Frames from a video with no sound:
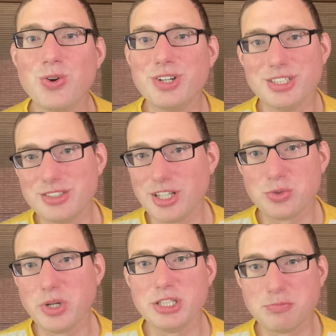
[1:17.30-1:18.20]
is
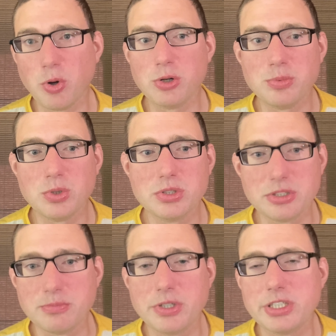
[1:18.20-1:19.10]
otherwise portable. You can
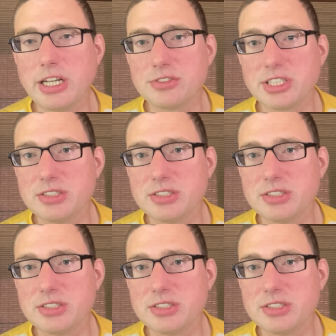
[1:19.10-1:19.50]
put it outside the